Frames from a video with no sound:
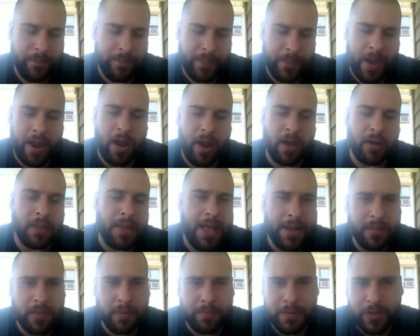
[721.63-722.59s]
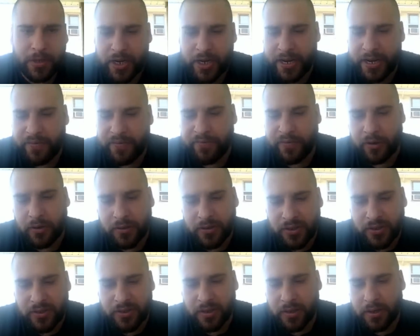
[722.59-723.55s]
I unlocked the machete
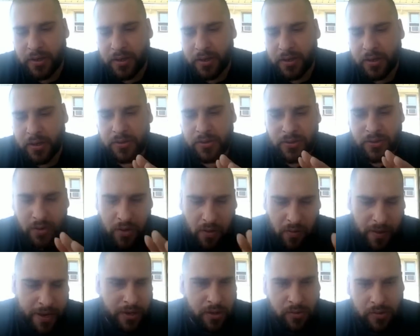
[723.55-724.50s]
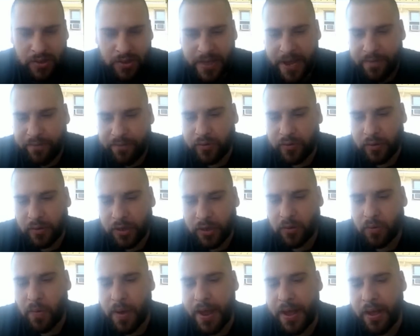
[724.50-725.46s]
first, so I used that for a
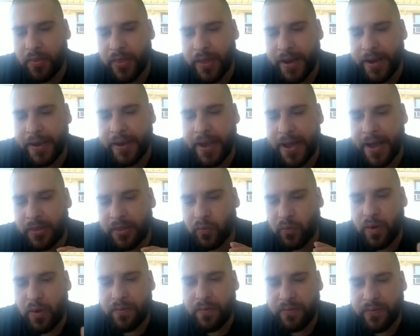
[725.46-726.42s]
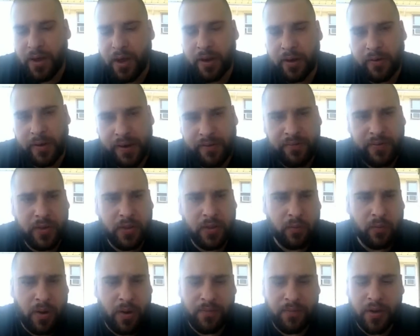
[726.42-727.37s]
little while. Then I got the rough cutter. I feel the
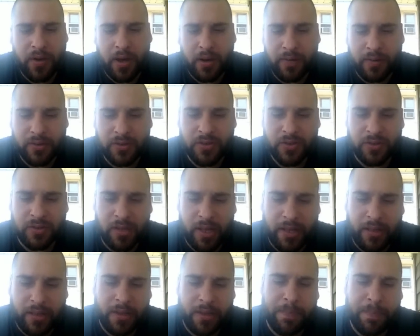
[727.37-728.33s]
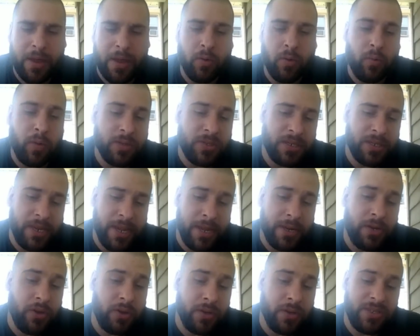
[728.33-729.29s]
rough cutter is slightly better. Once
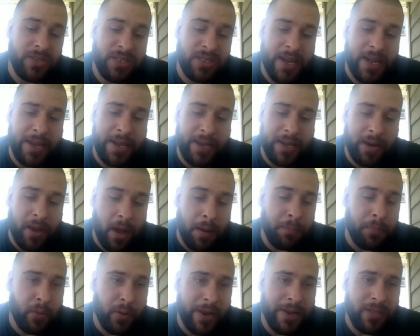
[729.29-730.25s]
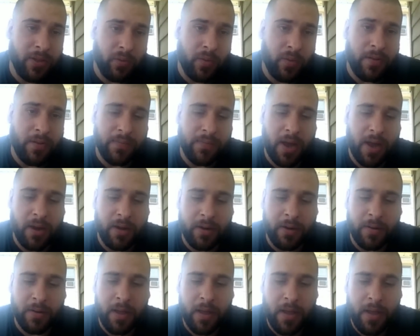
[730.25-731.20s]
again, you can see I can upgrade the rough
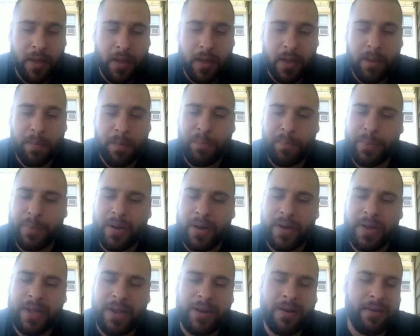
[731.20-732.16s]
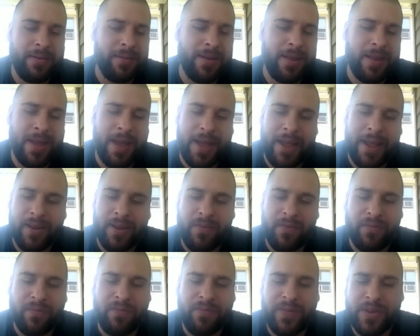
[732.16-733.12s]
cutter, but I
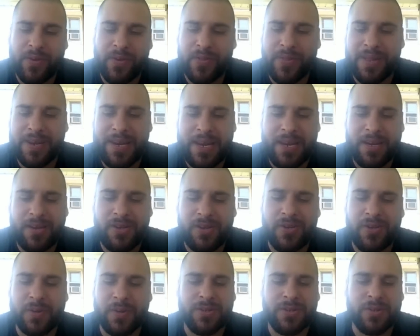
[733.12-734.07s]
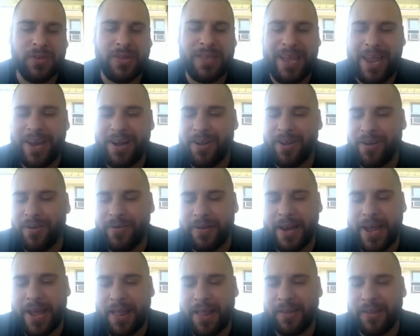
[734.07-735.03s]
don't feel the need to. It's only
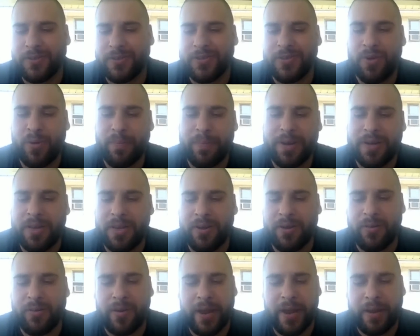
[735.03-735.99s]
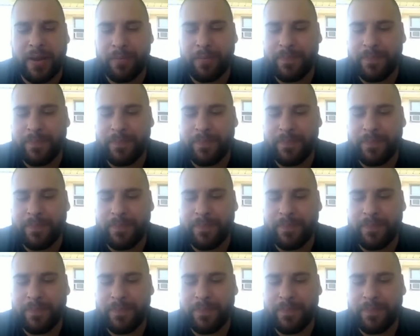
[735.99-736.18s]
$800, no big deal, right?